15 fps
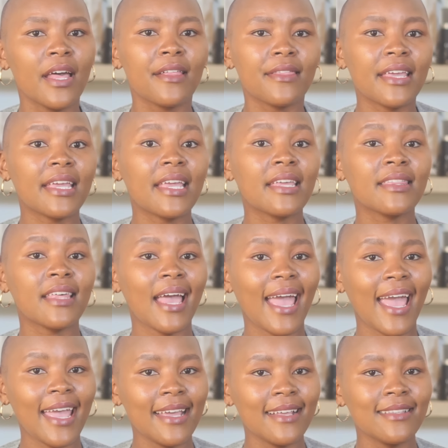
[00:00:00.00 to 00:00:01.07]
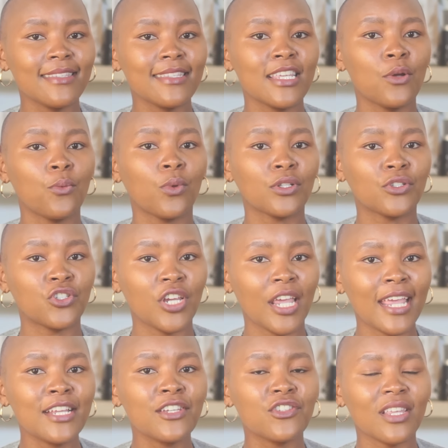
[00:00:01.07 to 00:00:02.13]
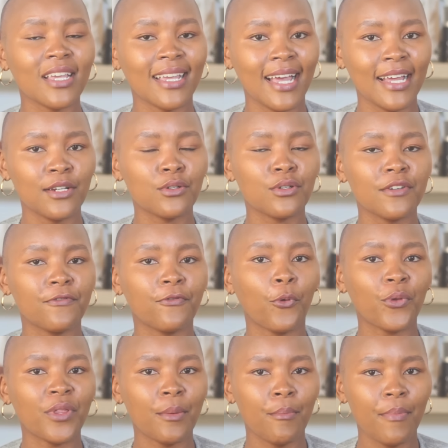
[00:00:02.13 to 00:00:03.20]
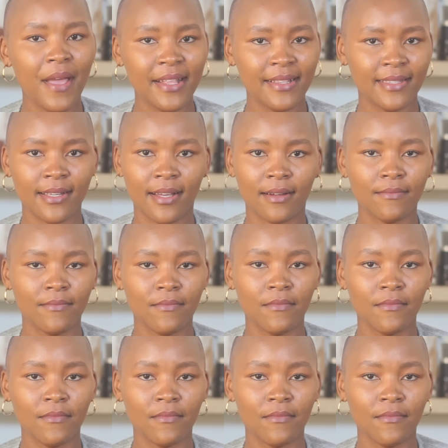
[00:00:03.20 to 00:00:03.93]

thinking the ANC will change the country for the better.